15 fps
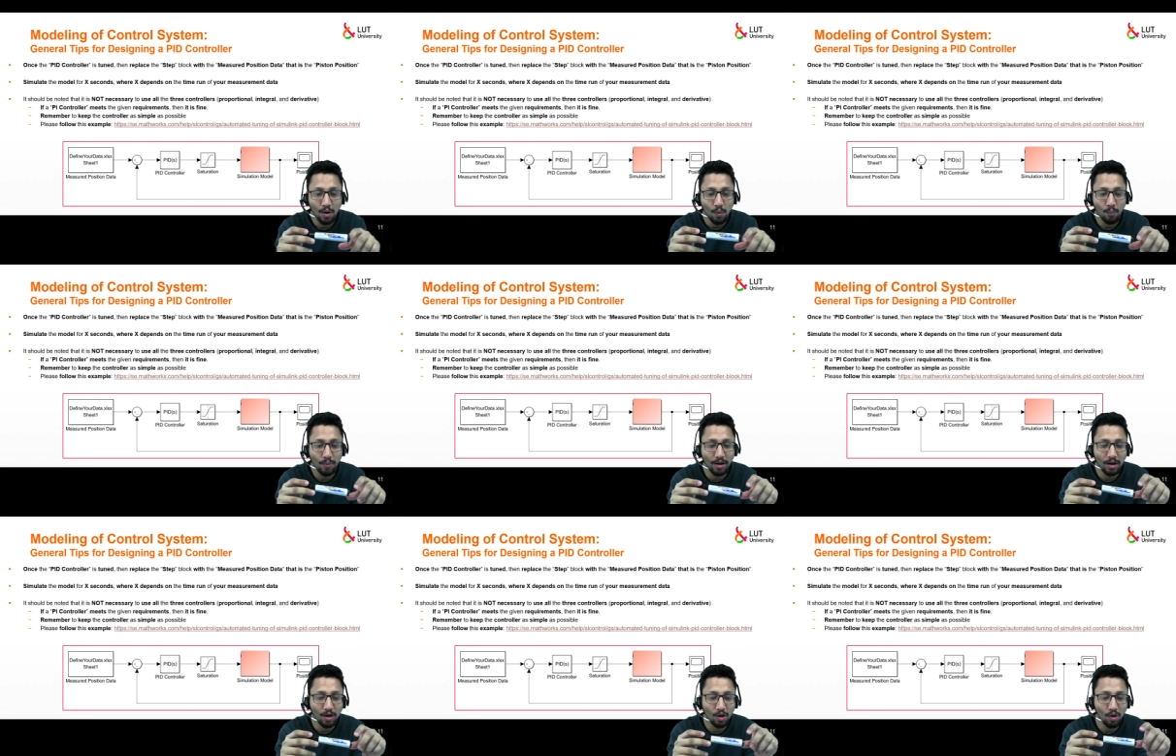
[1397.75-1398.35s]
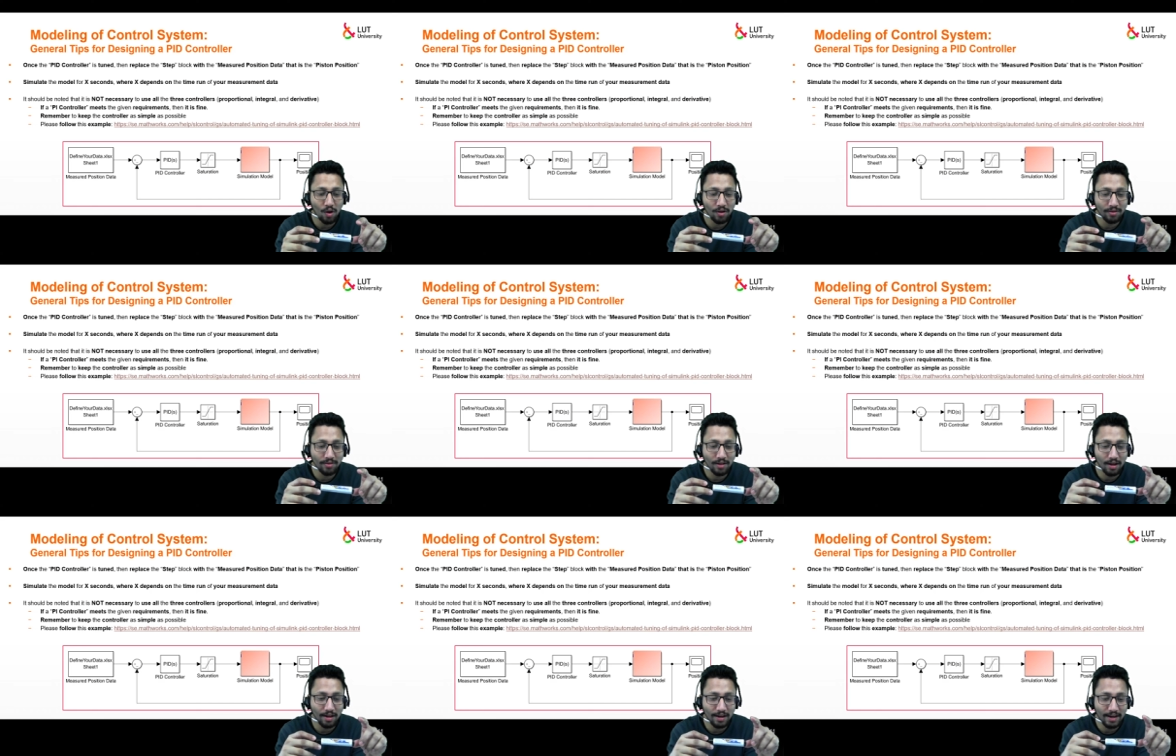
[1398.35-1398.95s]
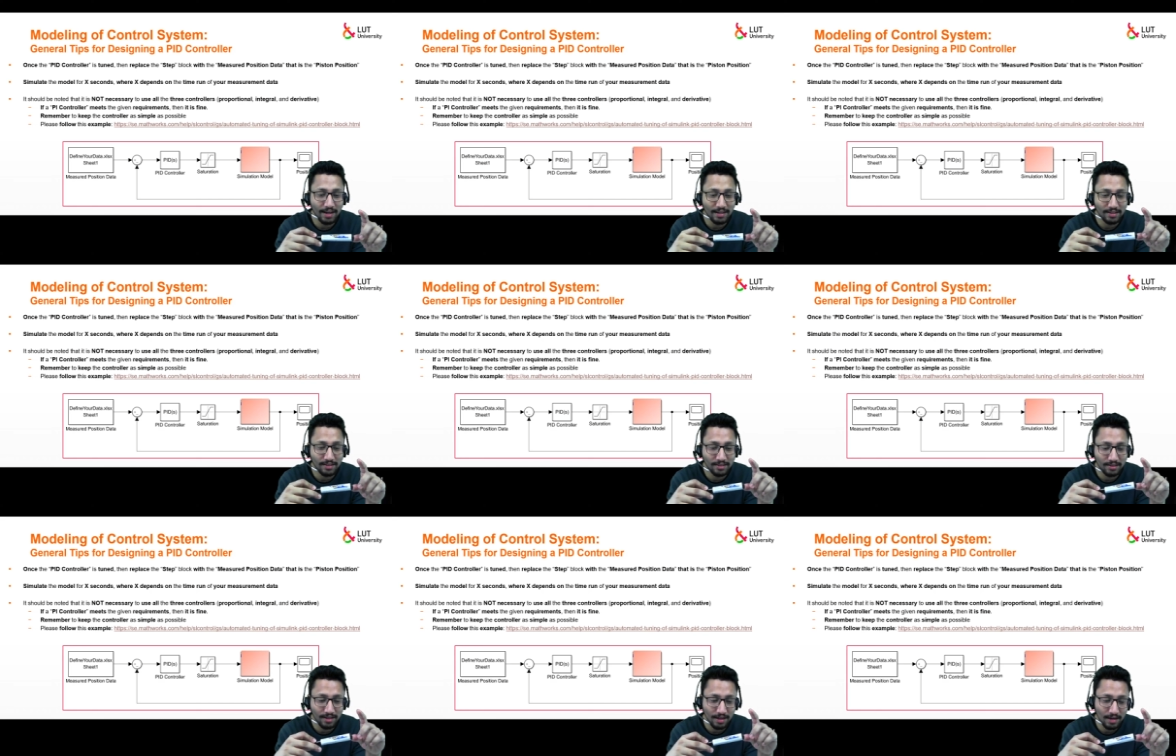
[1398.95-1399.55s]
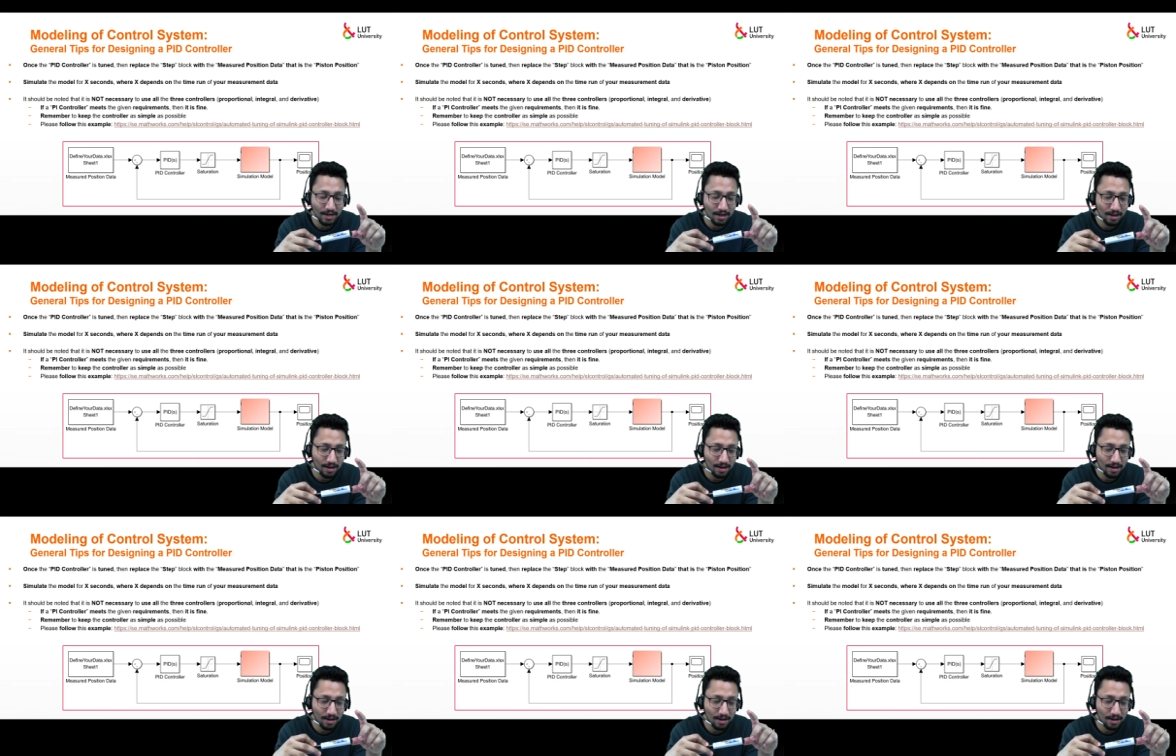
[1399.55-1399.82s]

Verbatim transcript: will cause a raise in